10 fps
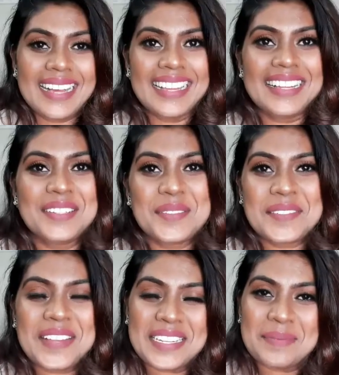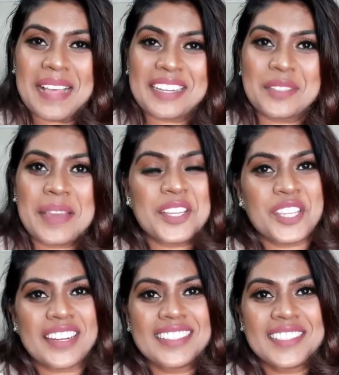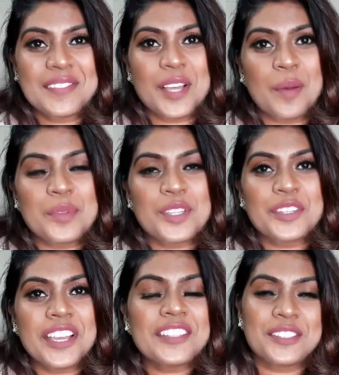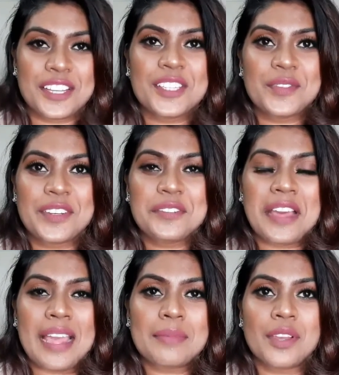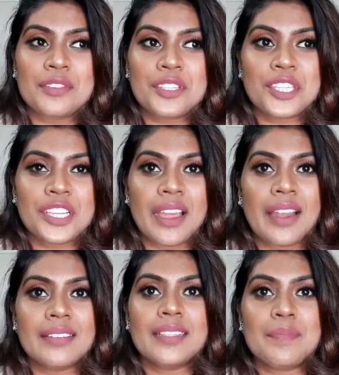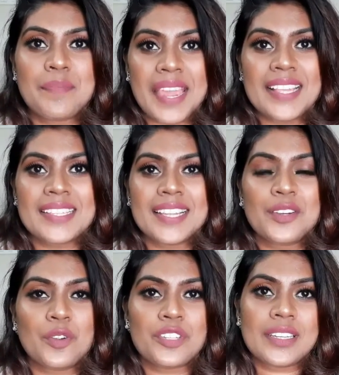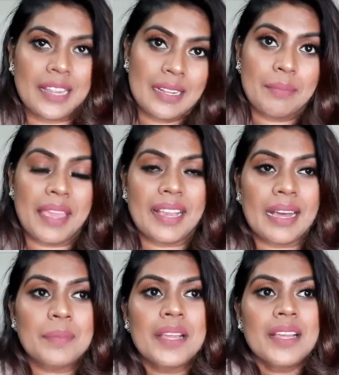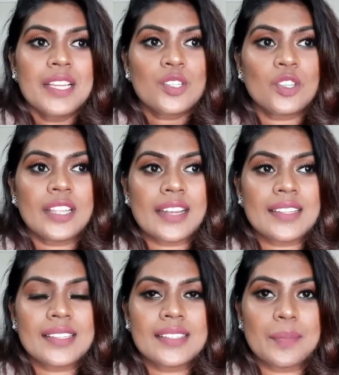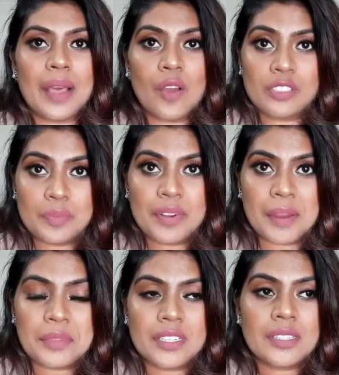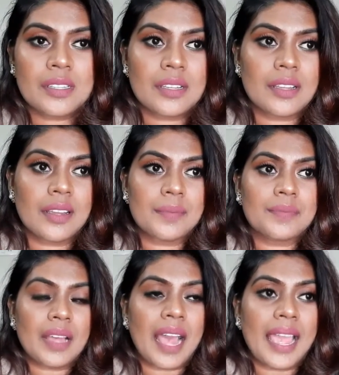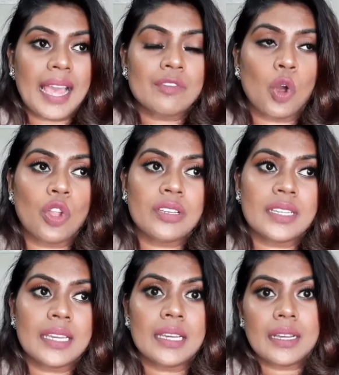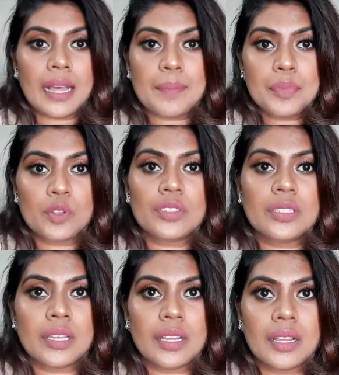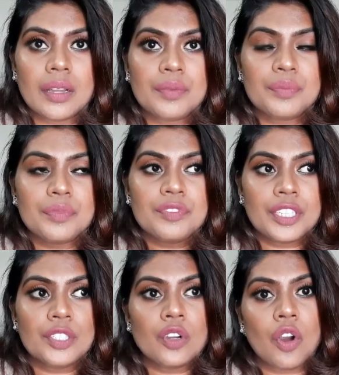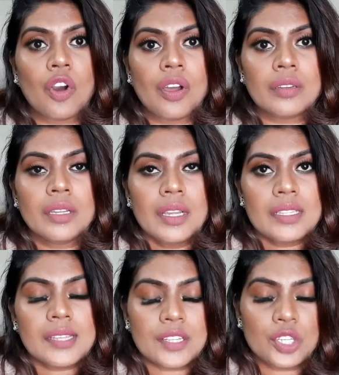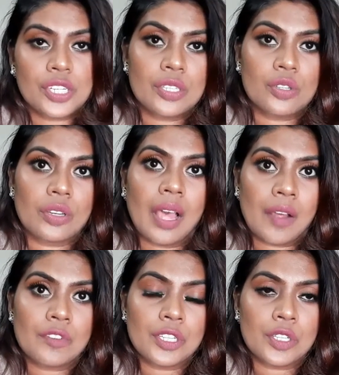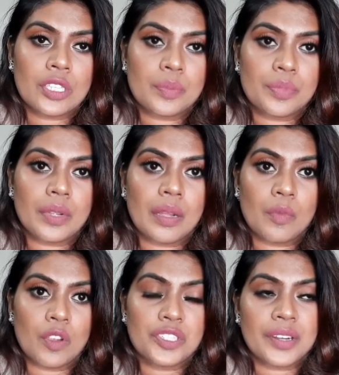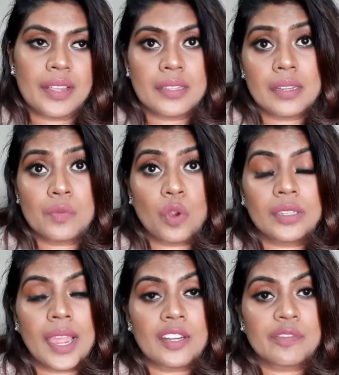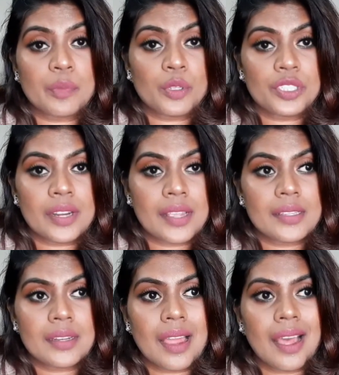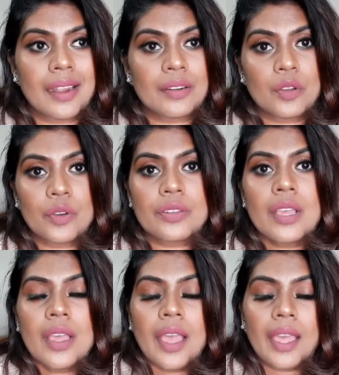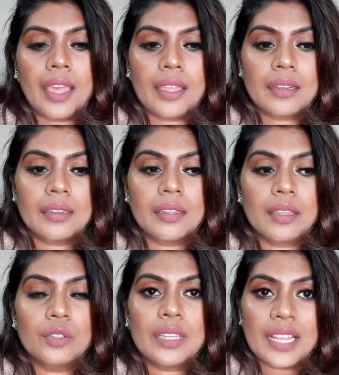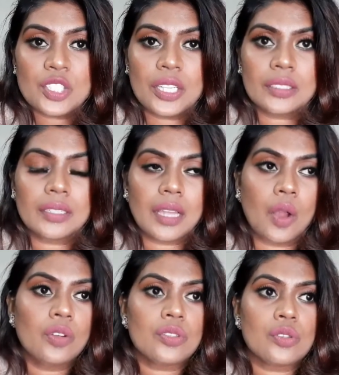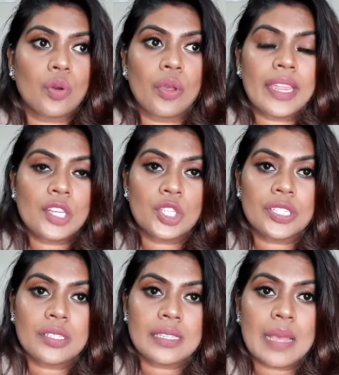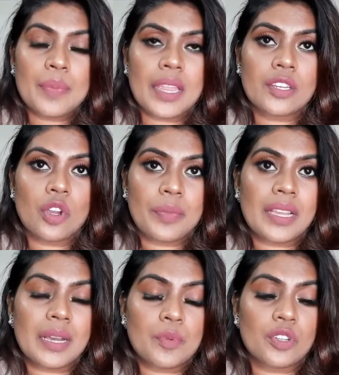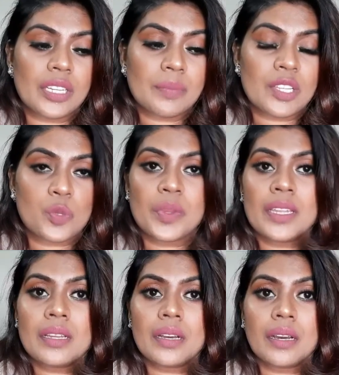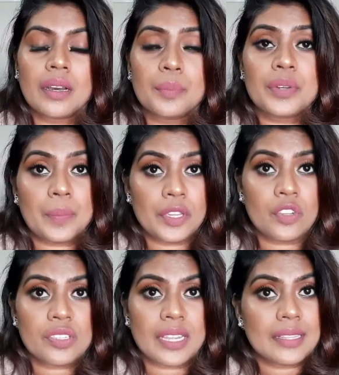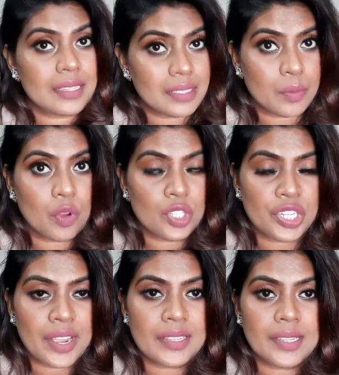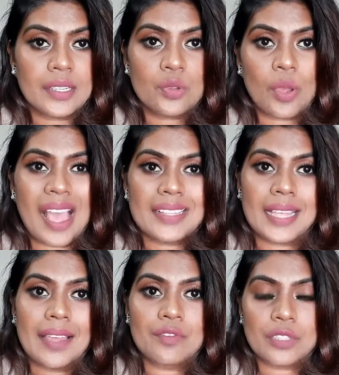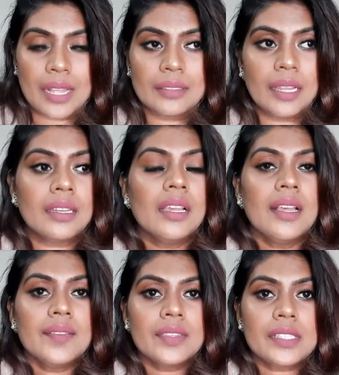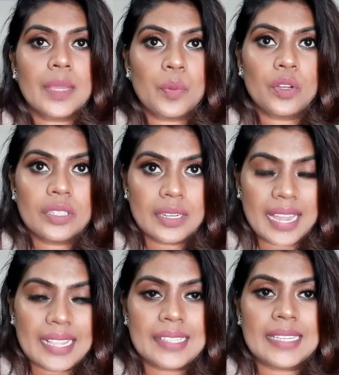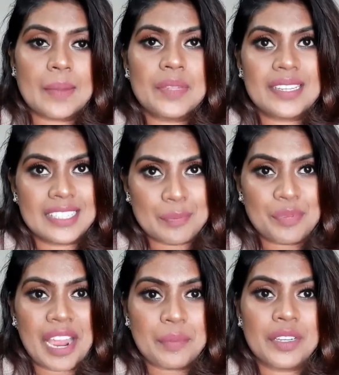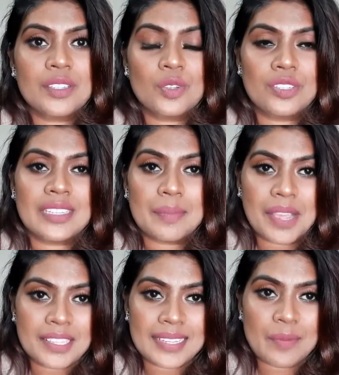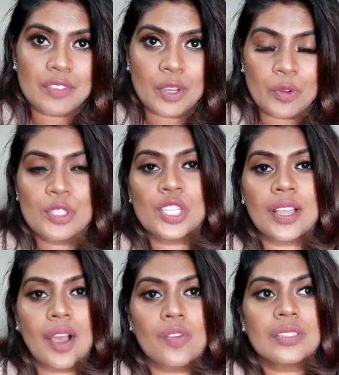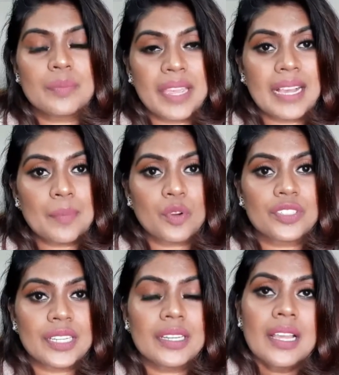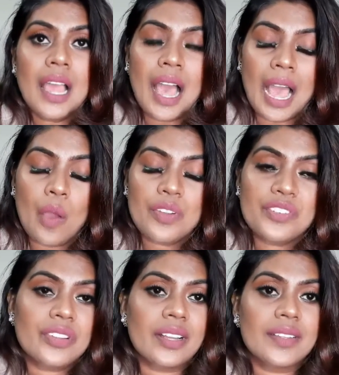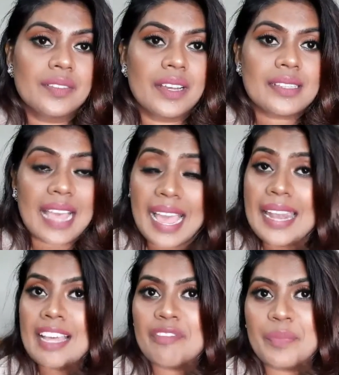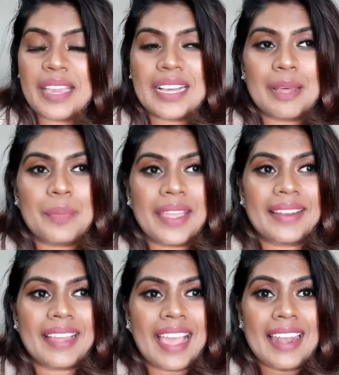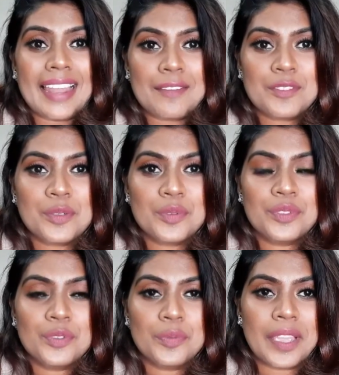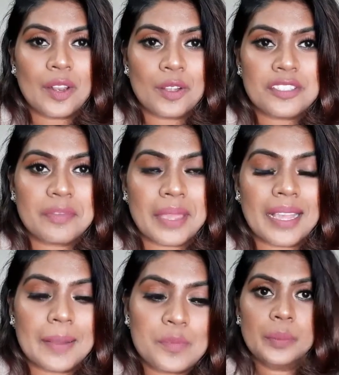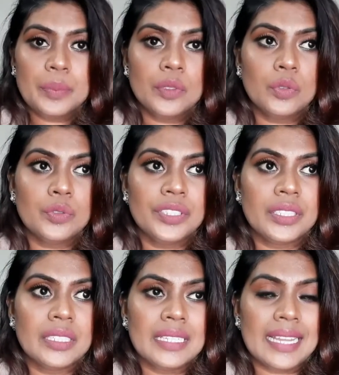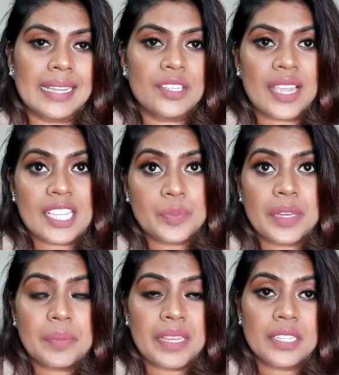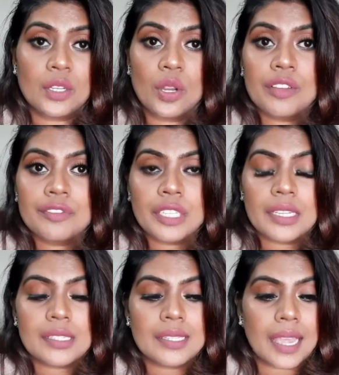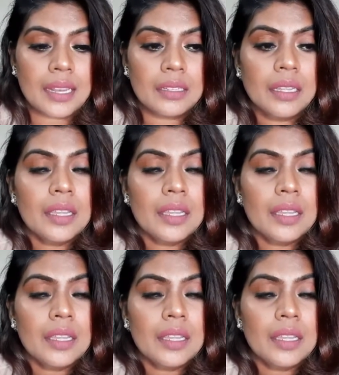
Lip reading: Hi, hello and welcome back to my channel, Divz Home Studio. In today's video, I'm going to share the basic routine in a makeup. So that is about the primers. I have already uploaded a video on suggestions on how to use the moisturizer and what kind of moisturizer are good, and you can check that out. So initial step in your makeup routine must be prepping your skin, that is a moisturizing. So as I have done that, we'll skip on to the next step, that is the primer. So step by step we are going to check out the makeup routine, how it really works. I love makeup and I love to do lots of makeup. People who really likes experimenting a lot of things, then